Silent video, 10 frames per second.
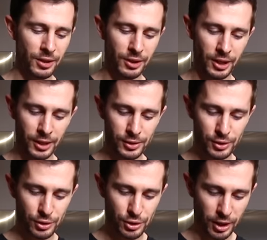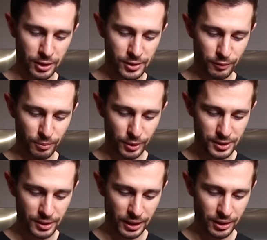nice chunks of
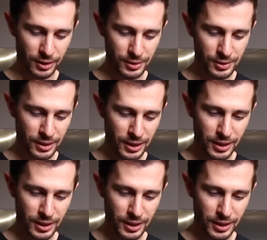moss like this